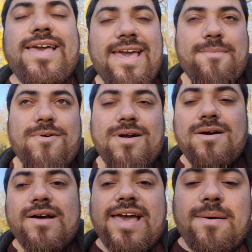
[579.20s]
the camera,
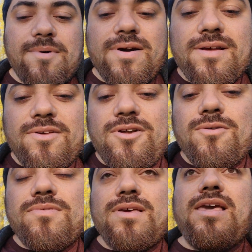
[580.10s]
on camera, you
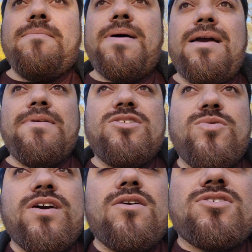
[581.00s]
know, he might be
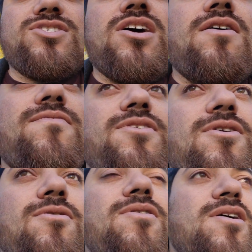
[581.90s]
doing other stuff,
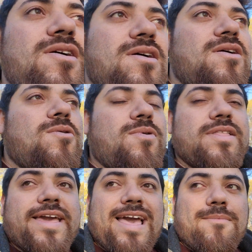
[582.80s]
you know,
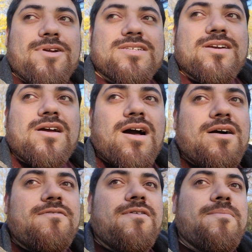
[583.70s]
when the cameras are
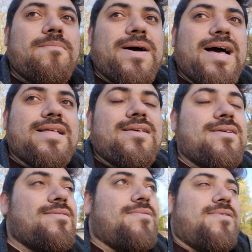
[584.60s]
off. But
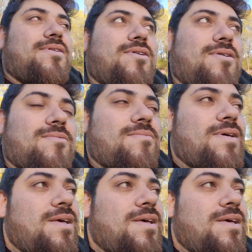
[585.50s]
girl,